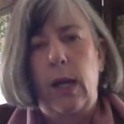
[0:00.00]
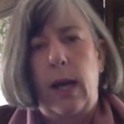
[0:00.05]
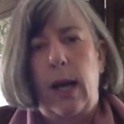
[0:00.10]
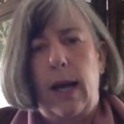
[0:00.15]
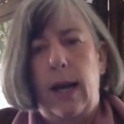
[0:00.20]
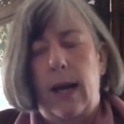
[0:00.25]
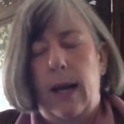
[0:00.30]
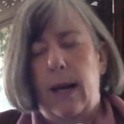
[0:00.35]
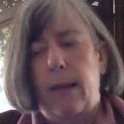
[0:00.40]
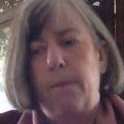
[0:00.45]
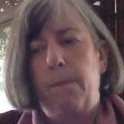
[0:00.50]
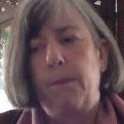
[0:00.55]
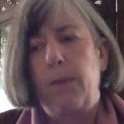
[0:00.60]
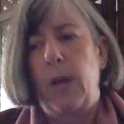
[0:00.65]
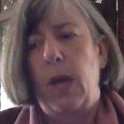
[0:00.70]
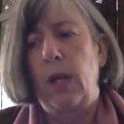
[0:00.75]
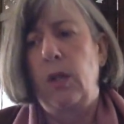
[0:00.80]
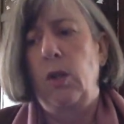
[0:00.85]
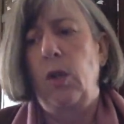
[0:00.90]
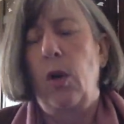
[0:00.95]
a
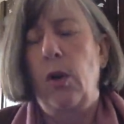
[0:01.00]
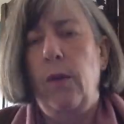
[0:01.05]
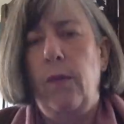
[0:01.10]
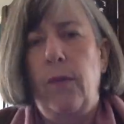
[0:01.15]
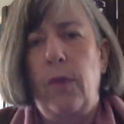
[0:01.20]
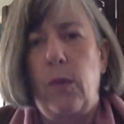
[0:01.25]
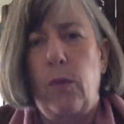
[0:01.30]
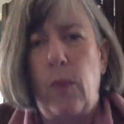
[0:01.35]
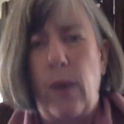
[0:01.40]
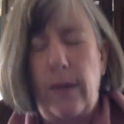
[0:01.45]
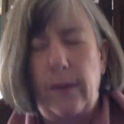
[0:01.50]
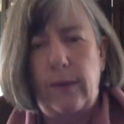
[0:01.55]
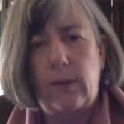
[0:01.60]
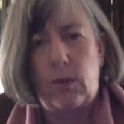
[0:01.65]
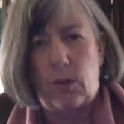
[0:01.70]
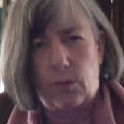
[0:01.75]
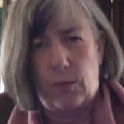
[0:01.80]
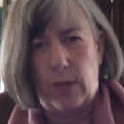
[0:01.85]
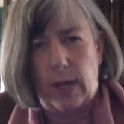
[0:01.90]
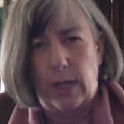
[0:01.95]
lot of the
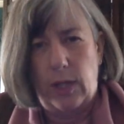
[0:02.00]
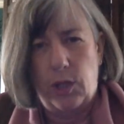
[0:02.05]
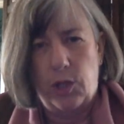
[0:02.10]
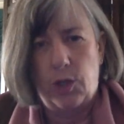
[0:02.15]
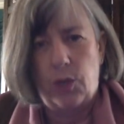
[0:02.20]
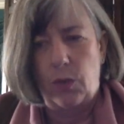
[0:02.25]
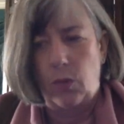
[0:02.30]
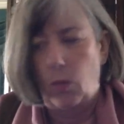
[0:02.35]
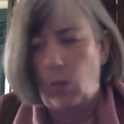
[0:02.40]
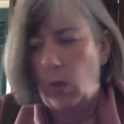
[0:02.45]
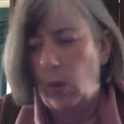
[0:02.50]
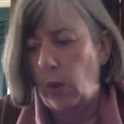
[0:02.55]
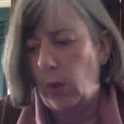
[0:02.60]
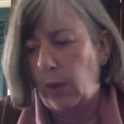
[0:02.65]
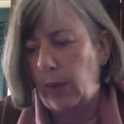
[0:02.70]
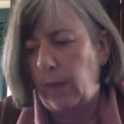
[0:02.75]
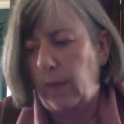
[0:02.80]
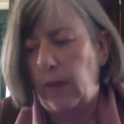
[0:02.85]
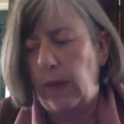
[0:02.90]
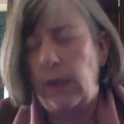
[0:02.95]
restoration
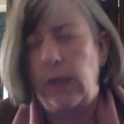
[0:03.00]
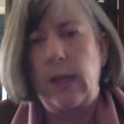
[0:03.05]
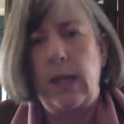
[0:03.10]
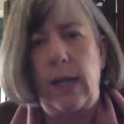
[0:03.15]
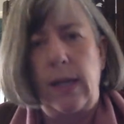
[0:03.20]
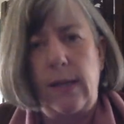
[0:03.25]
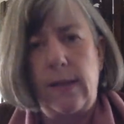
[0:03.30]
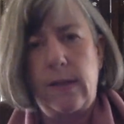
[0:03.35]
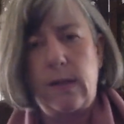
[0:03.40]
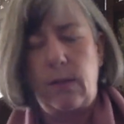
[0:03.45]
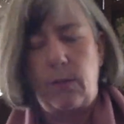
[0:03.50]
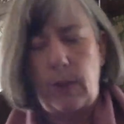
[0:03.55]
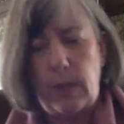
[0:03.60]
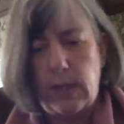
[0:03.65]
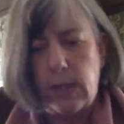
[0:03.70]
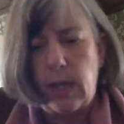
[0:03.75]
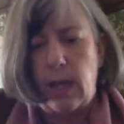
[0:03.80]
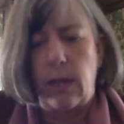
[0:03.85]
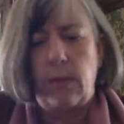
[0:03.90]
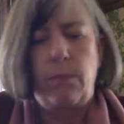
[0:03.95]
work that needs to be
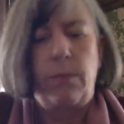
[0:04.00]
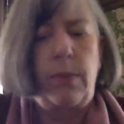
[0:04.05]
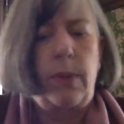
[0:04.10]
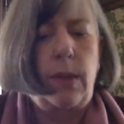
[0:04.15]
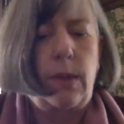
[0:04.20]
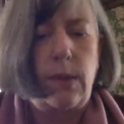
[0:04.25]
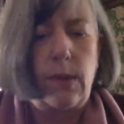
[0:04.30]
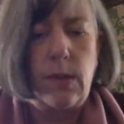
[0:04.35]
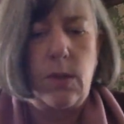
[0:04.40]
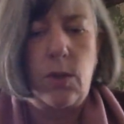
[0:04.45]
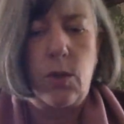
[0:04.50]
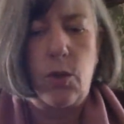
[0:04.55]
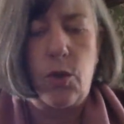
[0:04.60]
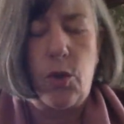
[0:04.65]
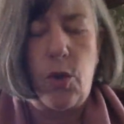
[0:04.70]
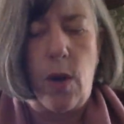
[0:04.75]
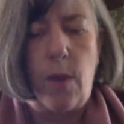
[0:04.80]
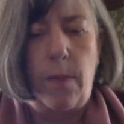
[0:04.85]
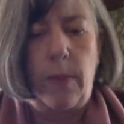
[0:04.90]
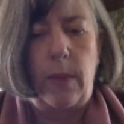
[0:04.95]
done post
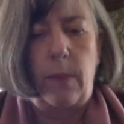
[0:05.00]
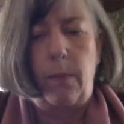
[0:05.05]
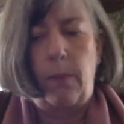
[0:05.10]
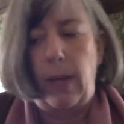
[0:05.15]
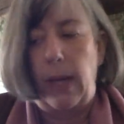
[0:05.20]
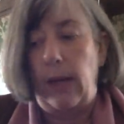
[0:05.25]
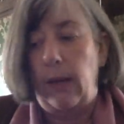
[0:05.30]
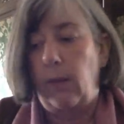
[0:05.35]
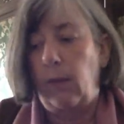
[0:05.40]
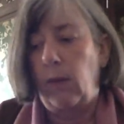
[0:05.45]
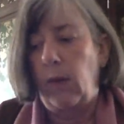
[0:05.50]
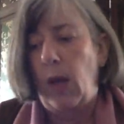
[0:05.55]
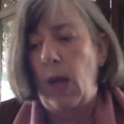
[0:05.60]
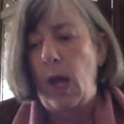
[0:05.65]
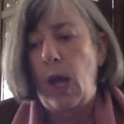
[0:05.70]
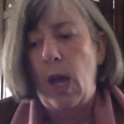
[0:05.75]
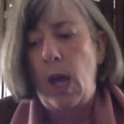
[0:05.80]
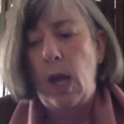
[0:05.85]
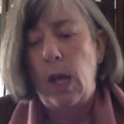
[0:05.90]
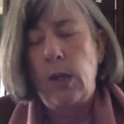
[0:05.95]
Trump and Pence.
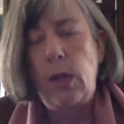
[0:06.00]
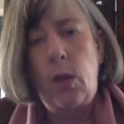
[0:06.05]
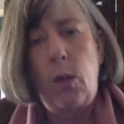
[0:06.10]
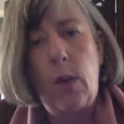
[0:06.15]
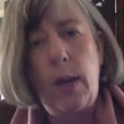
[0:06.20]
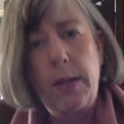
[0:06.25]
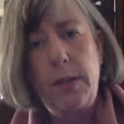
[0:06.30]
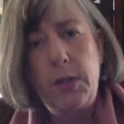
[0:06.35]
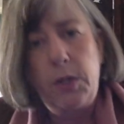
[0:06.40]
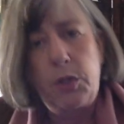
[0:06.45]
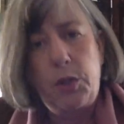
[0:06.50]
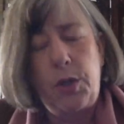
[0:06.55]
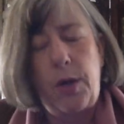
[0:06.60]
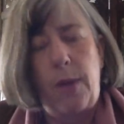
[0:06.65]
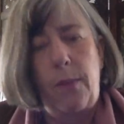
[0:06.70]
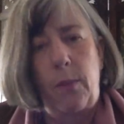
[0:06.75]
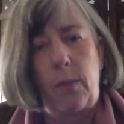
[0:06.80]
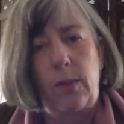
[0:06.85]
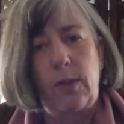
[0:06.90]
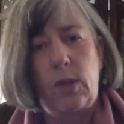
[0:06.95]
No wonder
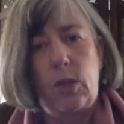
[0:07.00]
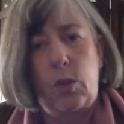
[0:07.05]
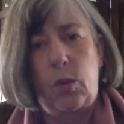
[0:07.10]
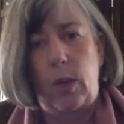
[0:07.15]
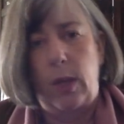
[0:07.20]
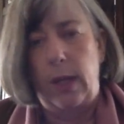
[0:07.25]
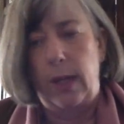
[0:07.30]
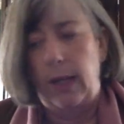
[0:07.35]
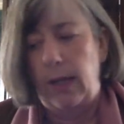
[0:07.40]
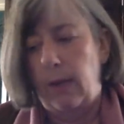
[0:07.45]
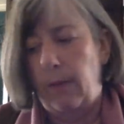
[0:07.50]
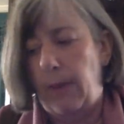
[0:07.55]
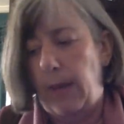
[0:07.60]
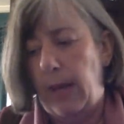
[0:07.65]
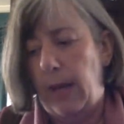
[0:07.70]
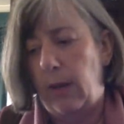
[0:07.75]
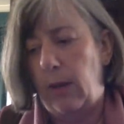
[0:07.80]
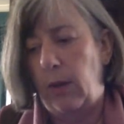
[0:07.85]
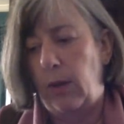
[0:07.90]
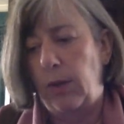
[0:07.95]
Trump was tweeting
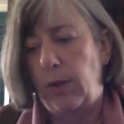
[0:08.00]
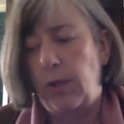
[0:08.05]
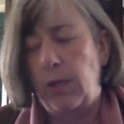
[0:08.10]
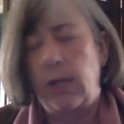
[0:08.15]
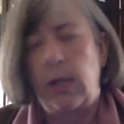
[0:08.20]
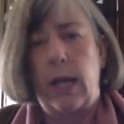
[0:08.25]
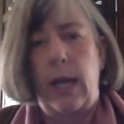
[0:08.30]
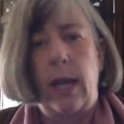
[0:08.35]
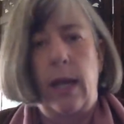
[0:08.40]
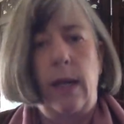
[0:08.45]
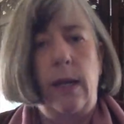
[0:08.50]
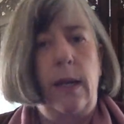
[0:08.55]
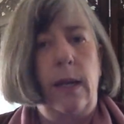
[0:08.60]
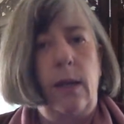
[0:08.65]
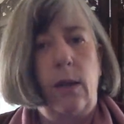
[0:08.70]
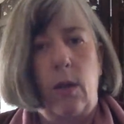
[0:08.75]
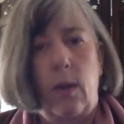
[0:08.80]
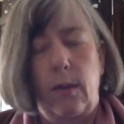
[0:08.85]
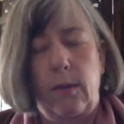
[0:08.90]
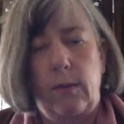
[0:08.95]
about her today, and he
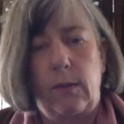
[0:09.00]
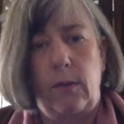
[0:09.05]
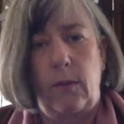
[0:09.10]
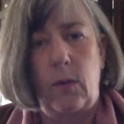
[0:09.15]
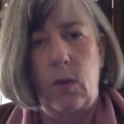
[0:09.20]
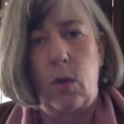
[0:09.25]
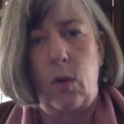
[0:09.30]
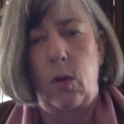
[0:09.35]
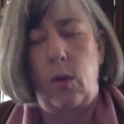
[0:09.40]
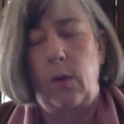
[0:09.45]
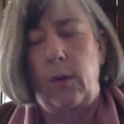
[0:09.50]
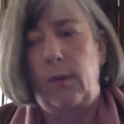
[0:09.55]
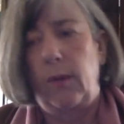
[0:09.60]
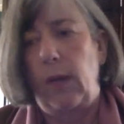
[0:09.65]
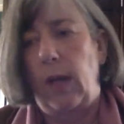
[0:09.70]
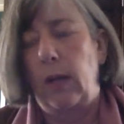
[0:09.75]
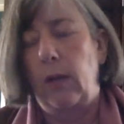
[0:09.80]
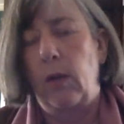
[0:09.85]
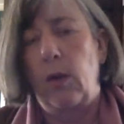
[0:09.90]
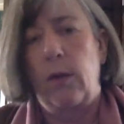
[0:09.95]
lost, of course,
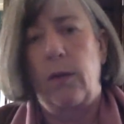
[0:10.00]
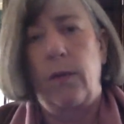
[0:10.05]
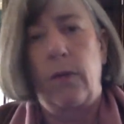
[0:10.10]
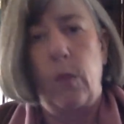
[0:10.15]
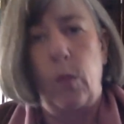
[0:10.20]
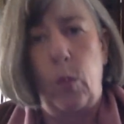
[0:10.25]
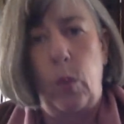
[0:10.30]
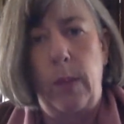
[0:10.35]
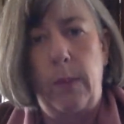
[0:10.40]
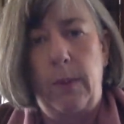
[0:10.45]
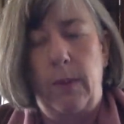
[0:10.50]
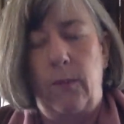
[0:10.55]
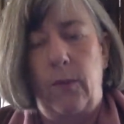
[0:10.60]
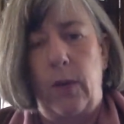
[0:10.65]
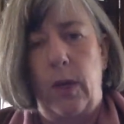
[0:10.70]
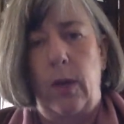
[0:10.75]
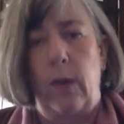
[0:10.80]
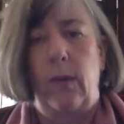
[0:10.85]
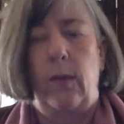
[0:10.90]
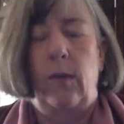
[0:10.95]
a lot of the women
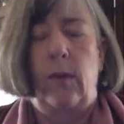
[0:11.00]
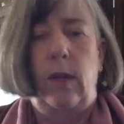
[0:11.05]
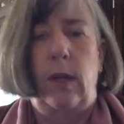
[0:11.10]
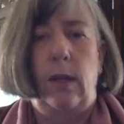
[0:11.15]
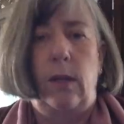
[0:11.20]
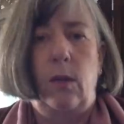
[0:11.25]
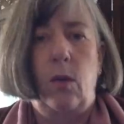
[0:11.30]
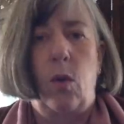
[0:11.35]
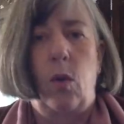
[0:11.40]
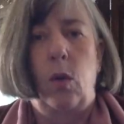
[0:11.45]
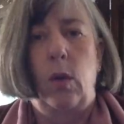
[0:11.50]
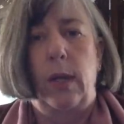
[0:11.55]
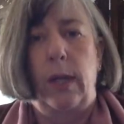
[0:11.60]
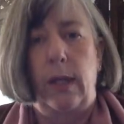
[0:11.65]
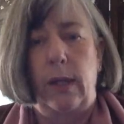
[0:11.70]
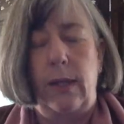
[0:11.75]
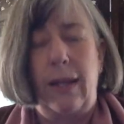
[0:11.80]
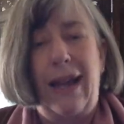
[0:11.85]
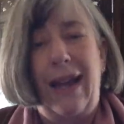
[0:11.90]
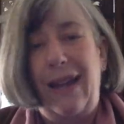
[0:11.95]
votes in
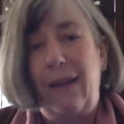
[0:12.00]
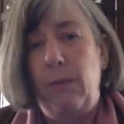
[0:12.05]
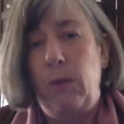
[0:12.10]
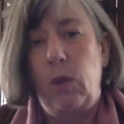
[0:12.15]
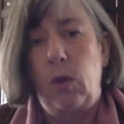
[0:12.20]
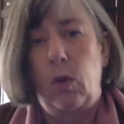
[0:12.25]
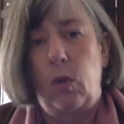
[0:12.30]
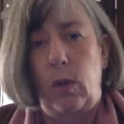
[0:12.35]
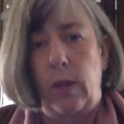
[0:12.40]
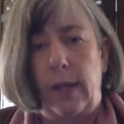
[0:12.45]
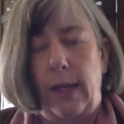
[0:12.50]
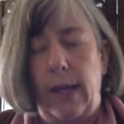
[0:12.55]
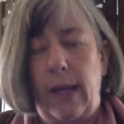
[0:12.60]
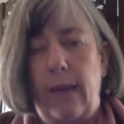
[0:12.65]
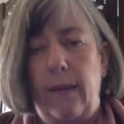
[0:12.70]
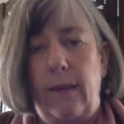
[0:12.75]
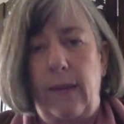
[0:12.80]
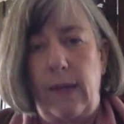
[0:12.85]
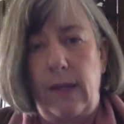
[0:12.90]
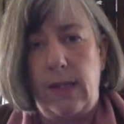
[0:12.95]
calling name calling
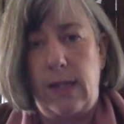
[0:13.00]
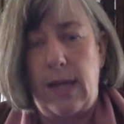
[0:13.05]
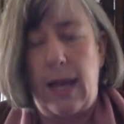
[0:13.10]
as he